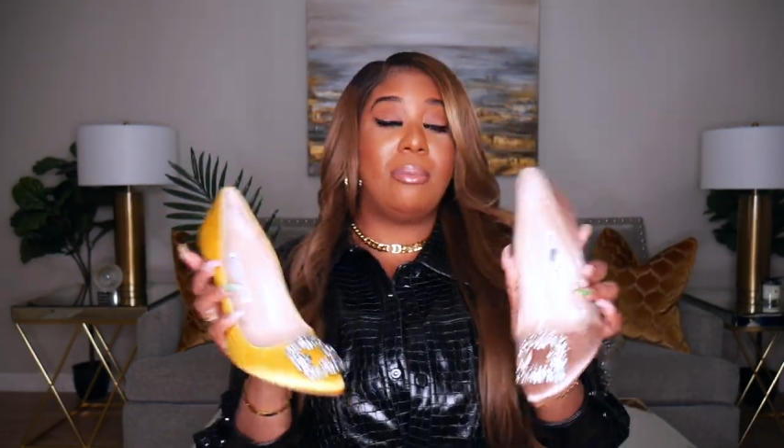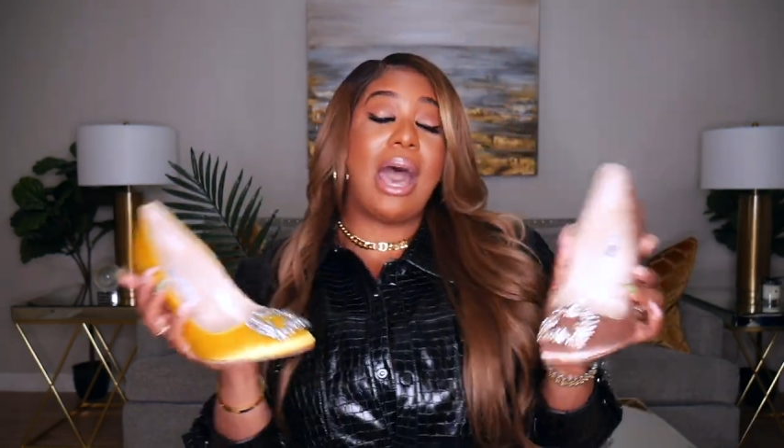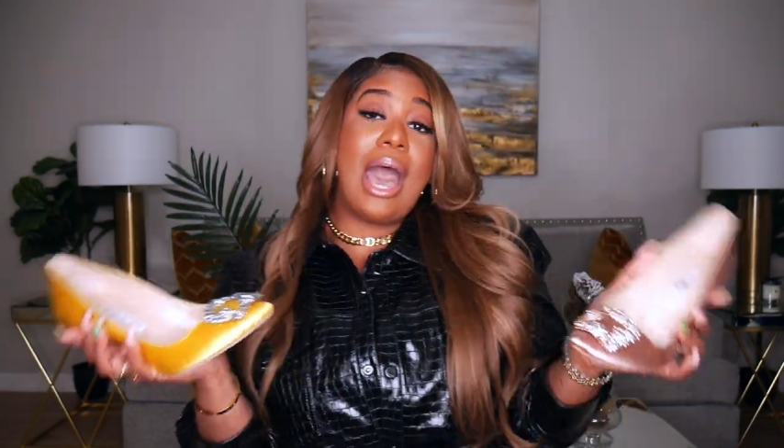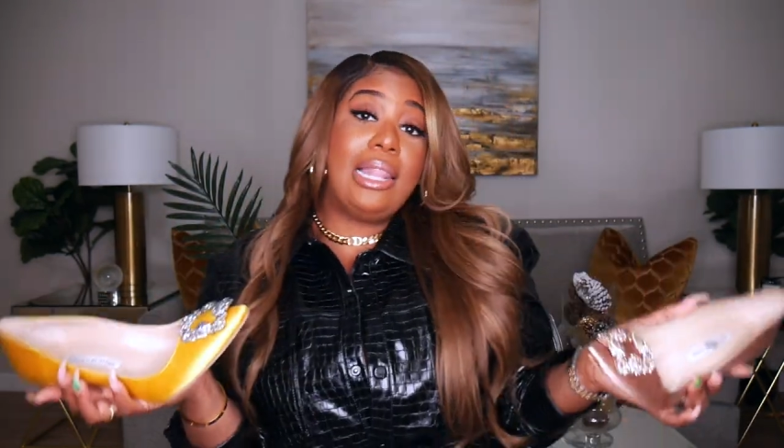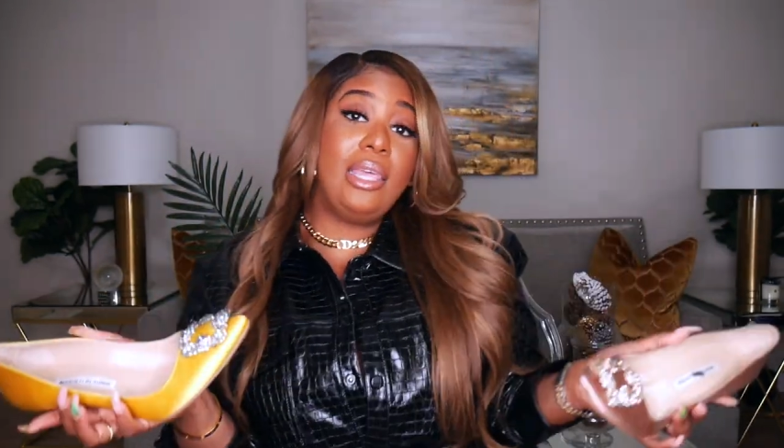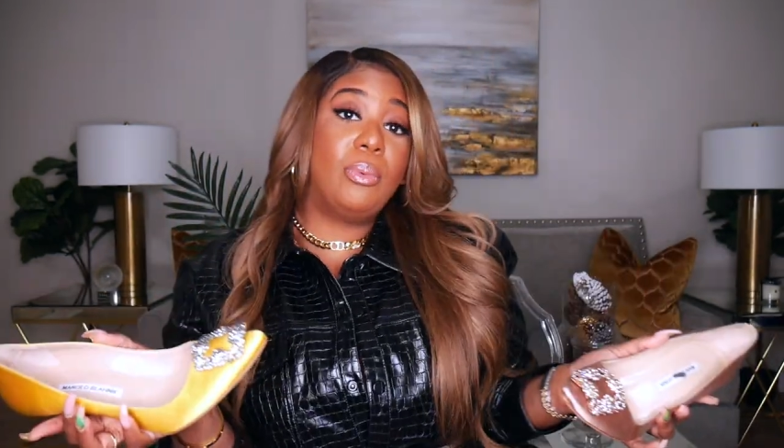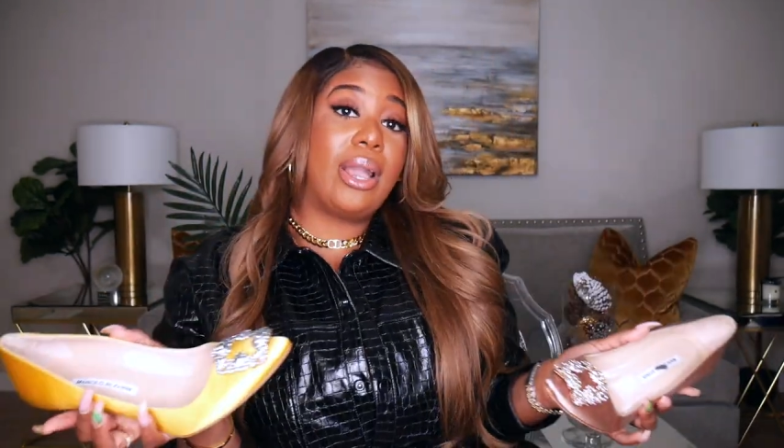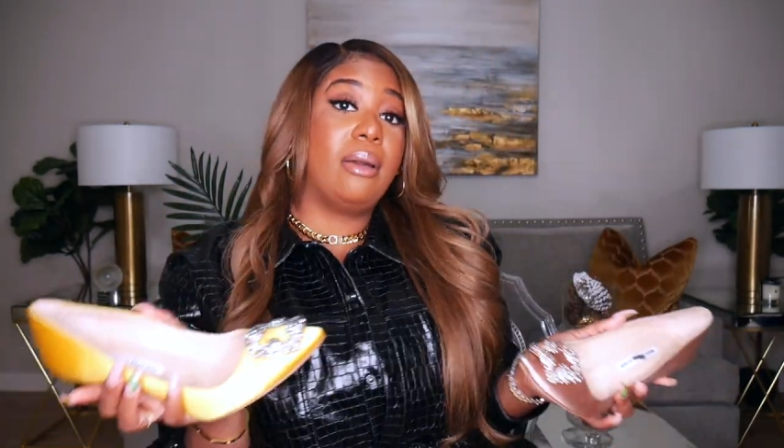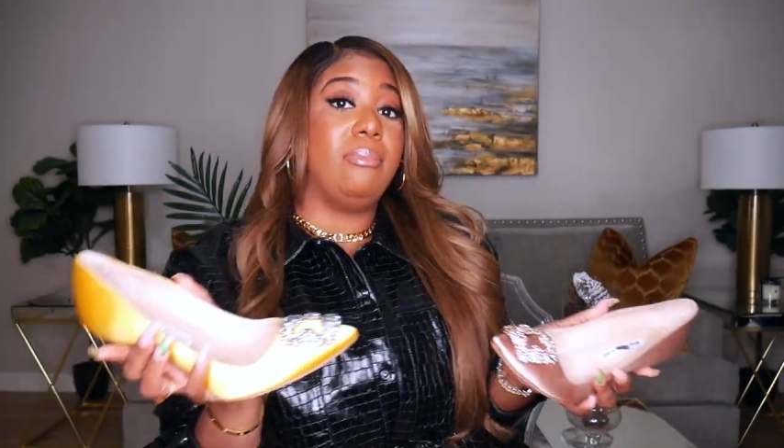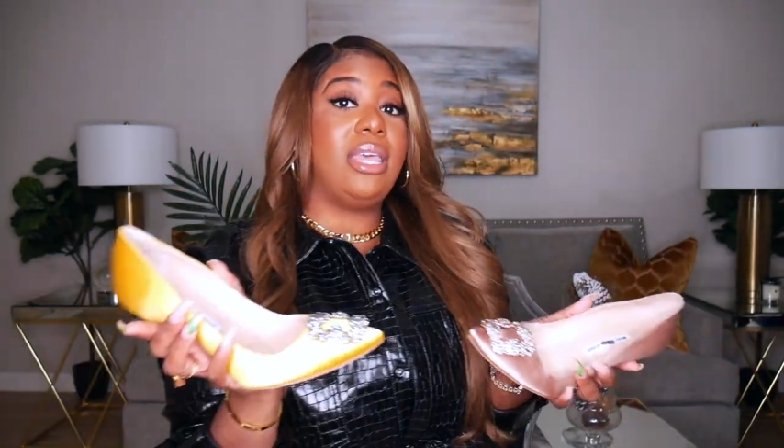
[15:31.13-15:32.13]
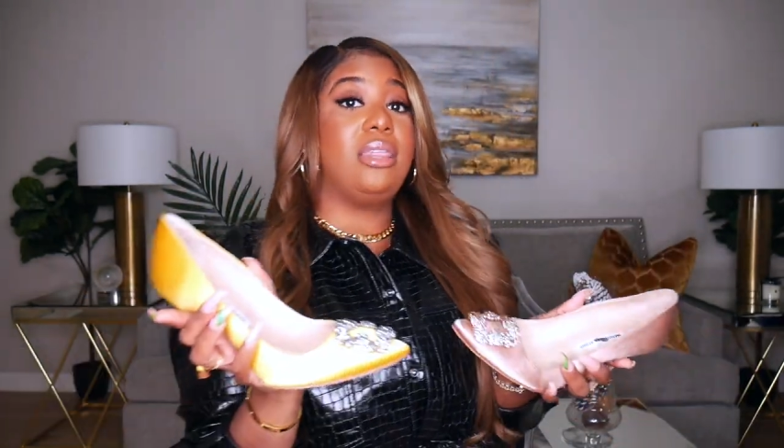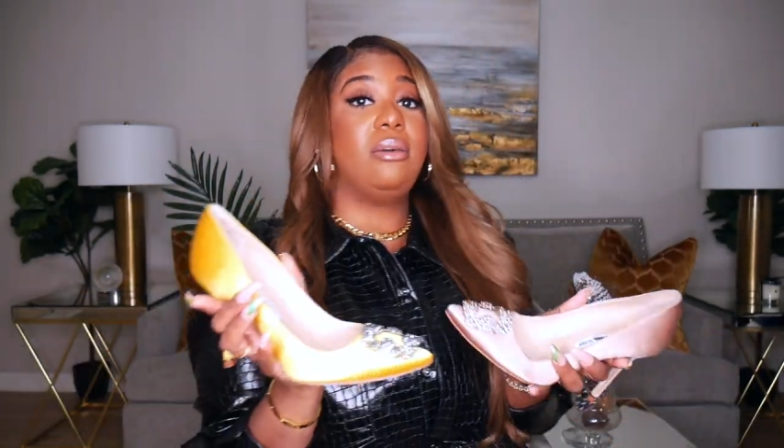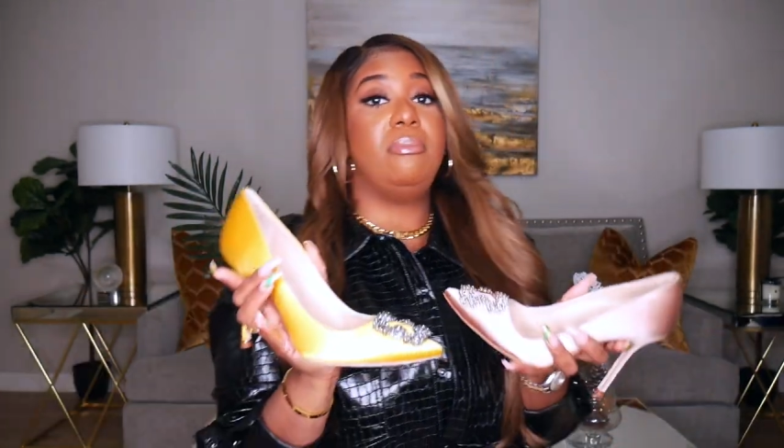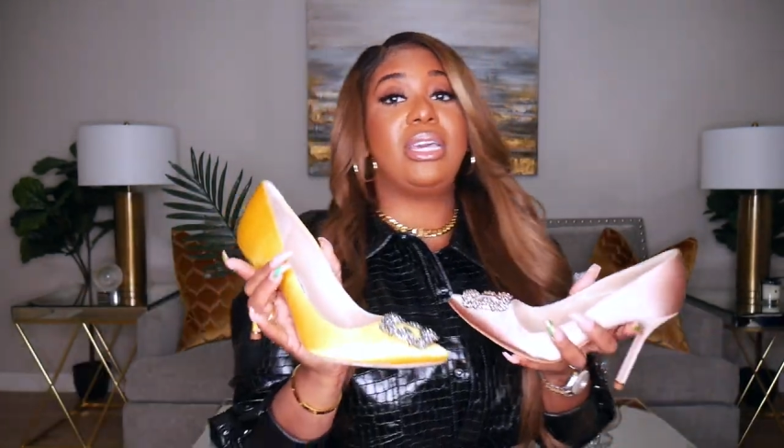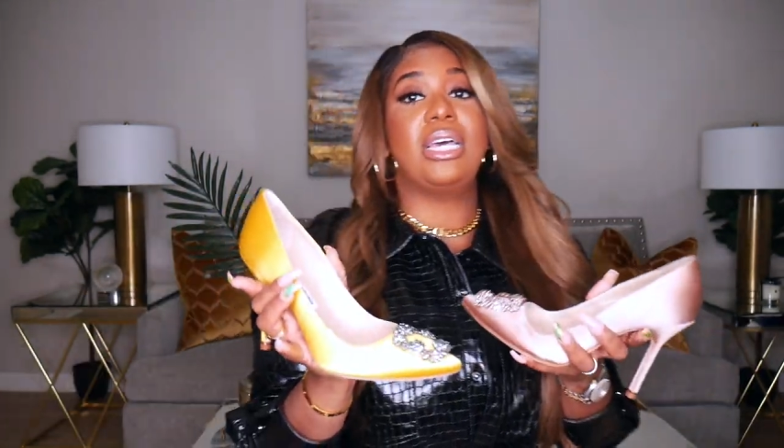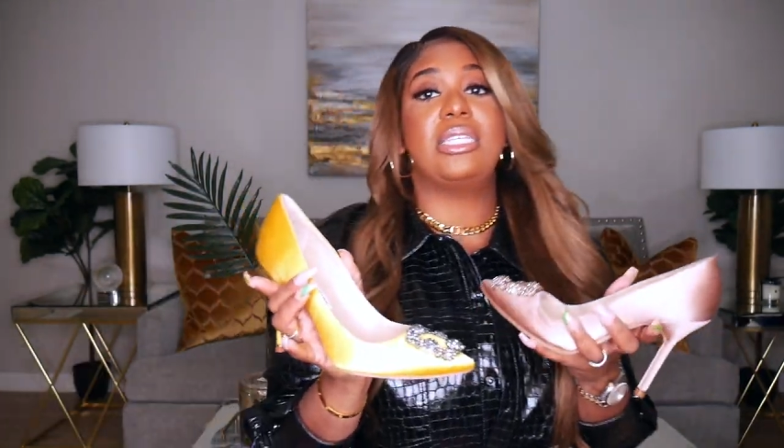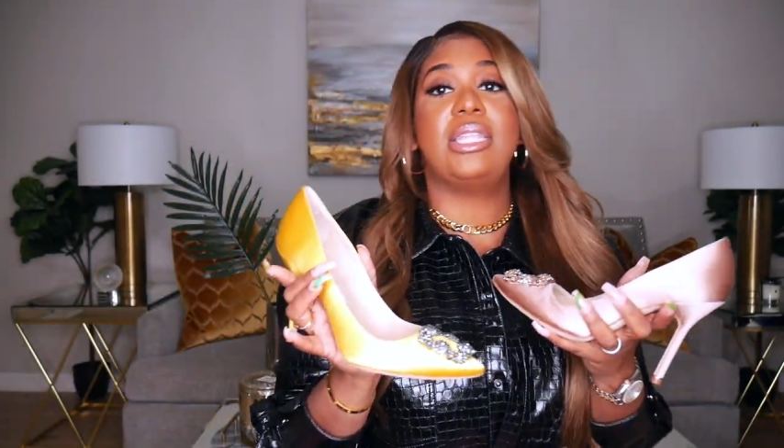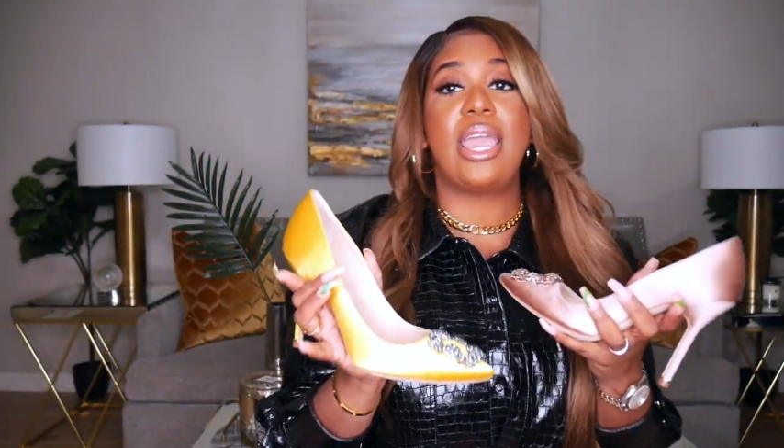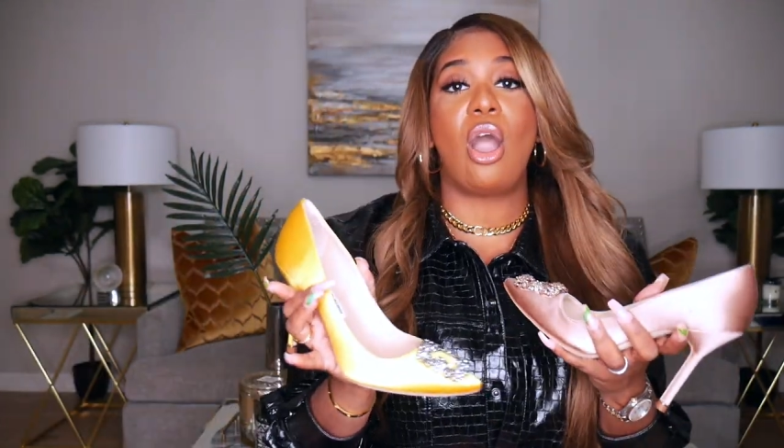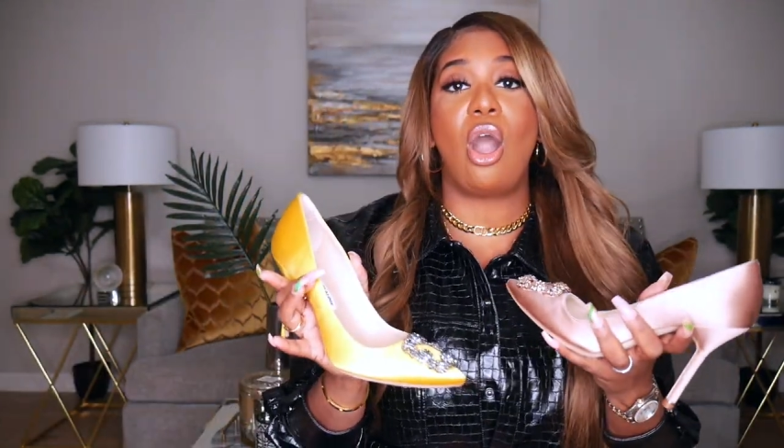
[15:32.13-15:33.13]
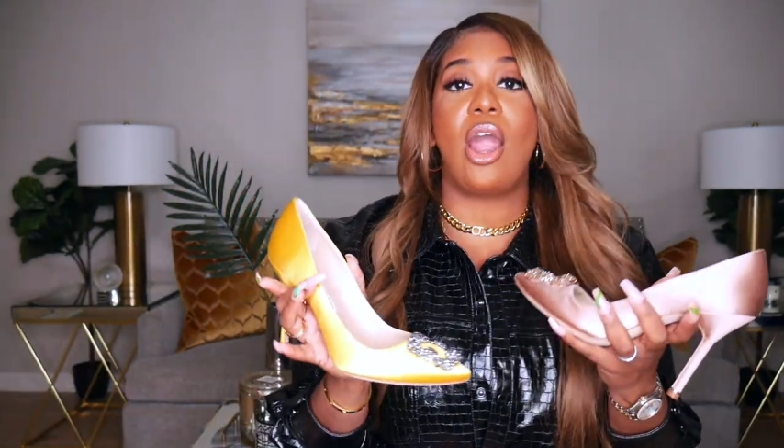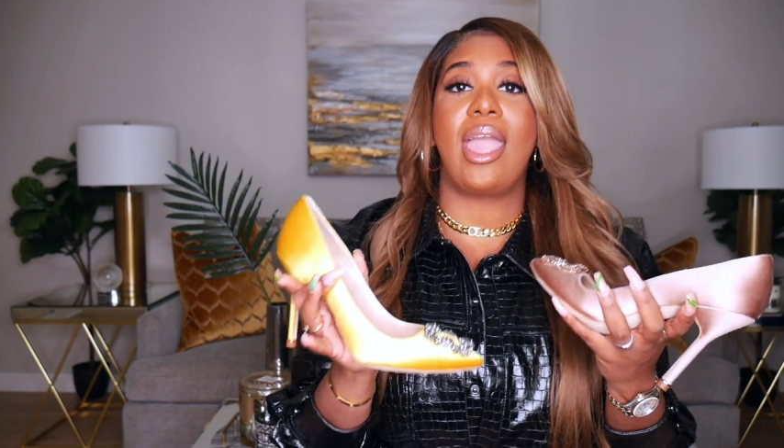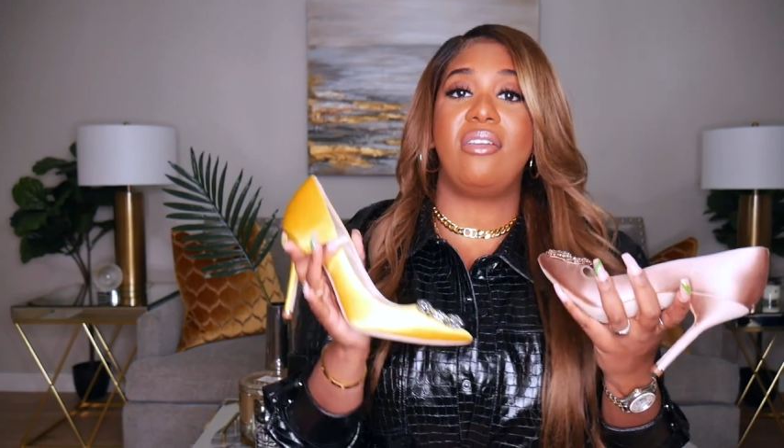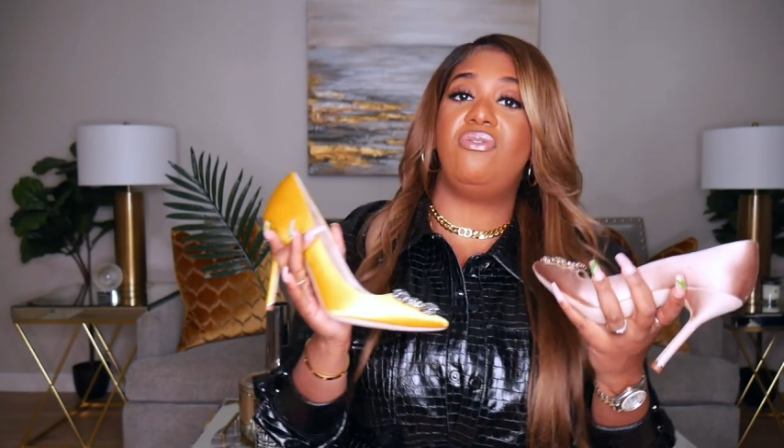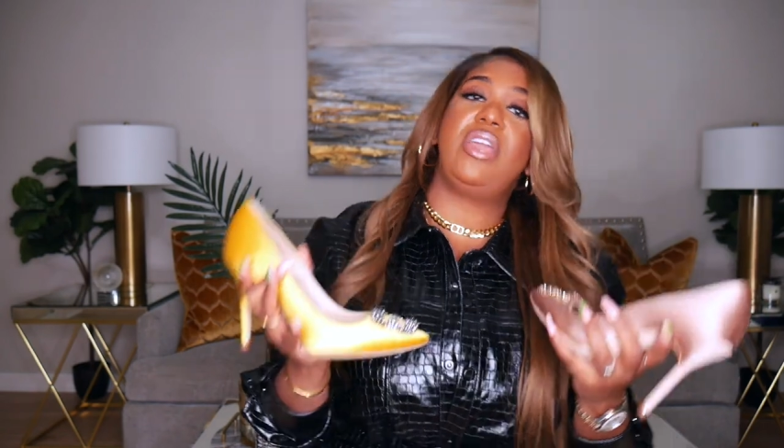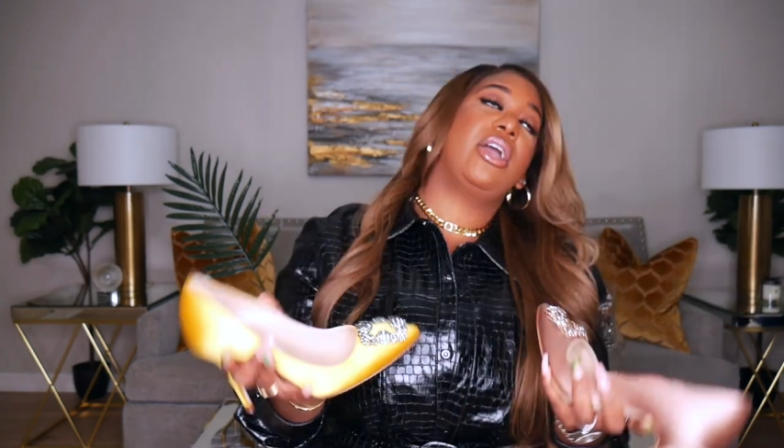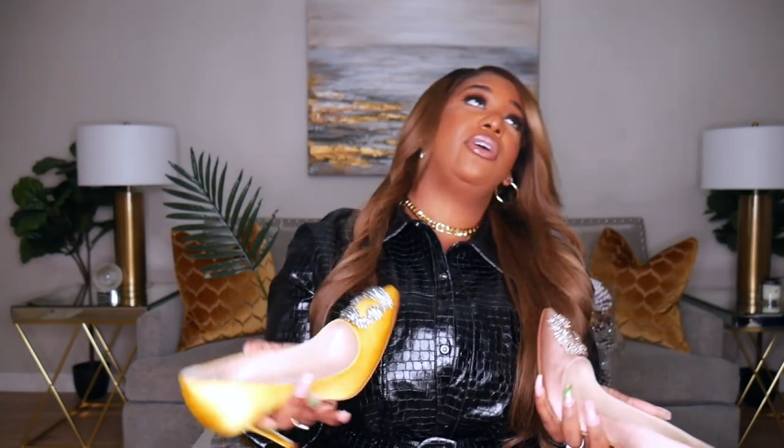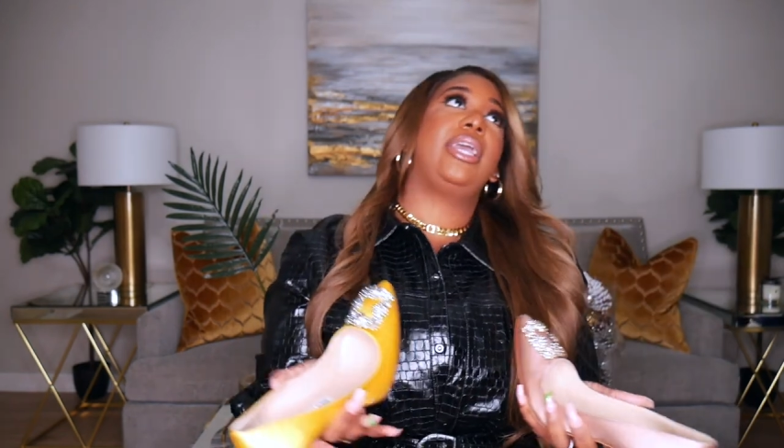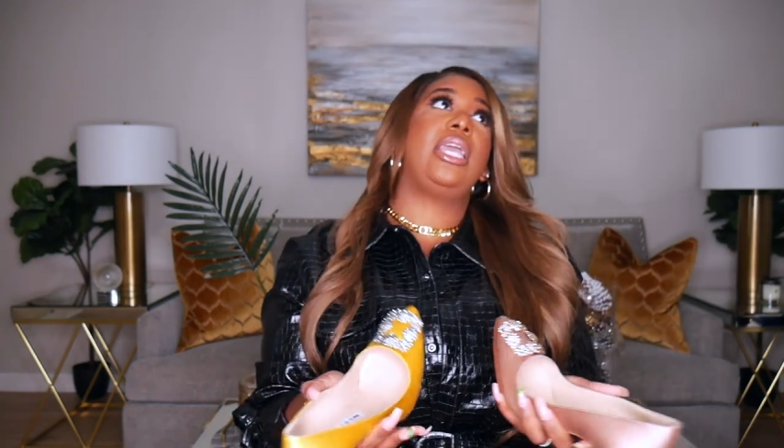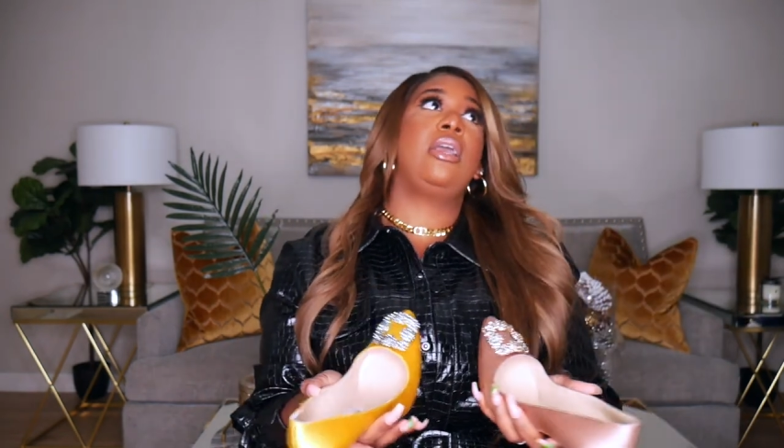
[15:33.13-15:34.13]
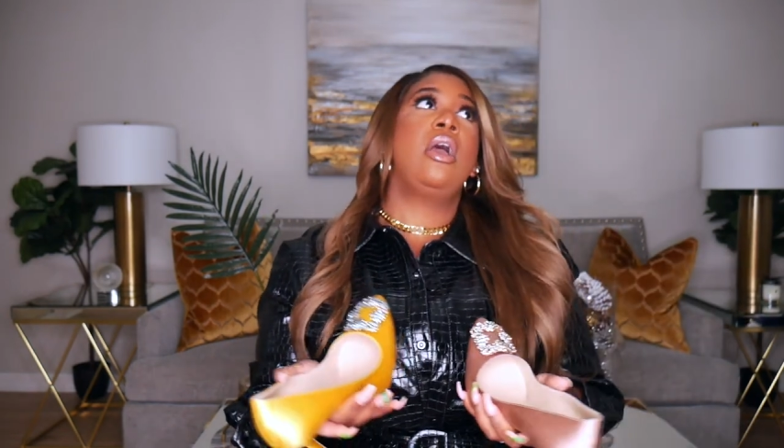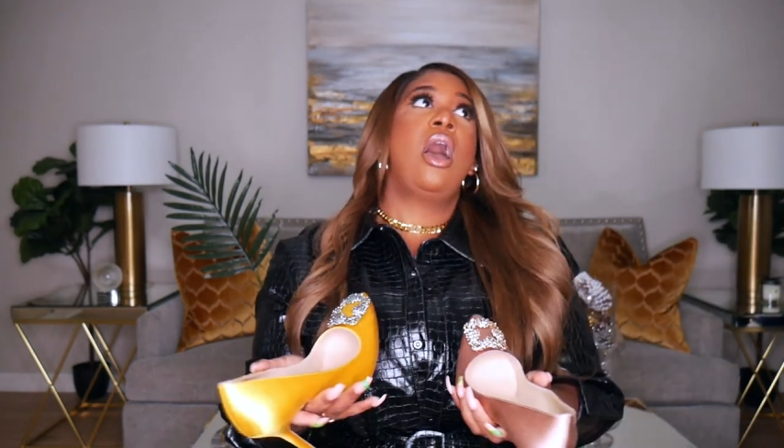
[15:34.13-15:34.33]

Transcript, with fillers: Highly recommend them because they are a very